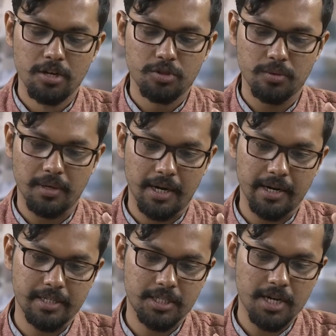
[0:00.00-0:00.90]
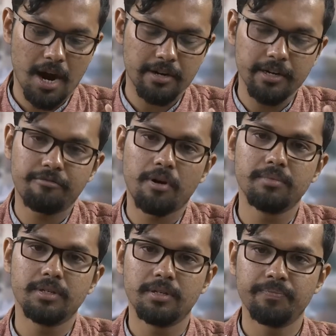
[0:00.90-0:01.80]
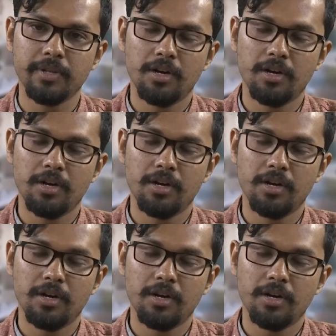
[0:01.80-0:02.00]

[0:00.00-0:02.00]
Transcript: so it started from the